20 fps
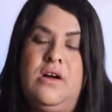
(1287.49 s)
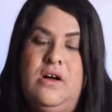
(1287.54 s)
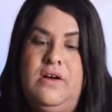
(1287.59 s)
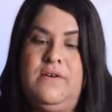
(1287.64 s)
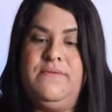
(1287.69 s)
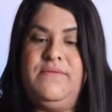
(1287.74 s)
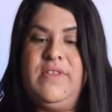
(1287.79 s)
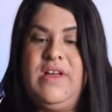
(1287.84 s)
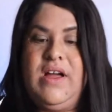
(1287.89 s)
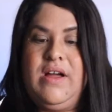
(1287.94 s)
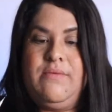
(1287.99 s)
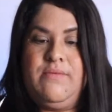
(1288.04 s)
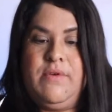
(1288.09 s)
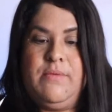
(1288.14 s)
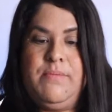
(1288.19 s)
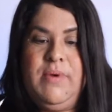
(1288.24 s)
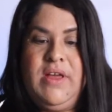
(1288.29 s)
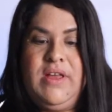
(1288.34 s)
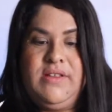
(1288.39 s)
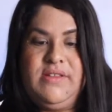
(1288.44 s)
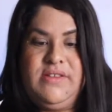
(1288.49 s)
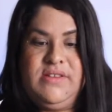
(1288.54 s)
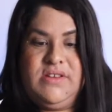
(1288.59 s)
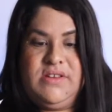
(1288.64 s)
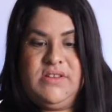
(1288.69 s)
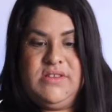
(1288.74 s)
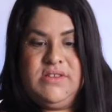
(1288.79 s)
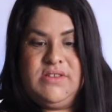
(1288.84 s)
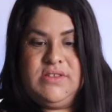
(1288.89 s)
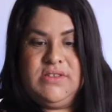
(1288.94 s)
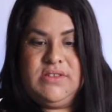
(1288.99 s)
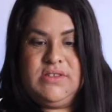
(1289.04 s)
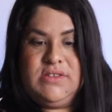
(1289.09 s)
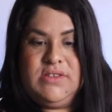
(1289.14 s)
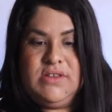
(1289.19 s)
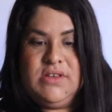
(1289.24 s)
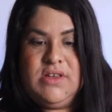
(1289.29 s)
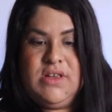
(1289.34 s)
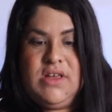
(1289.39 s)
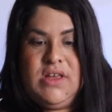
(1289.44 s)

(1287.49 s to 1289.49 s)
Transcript: of that repentance.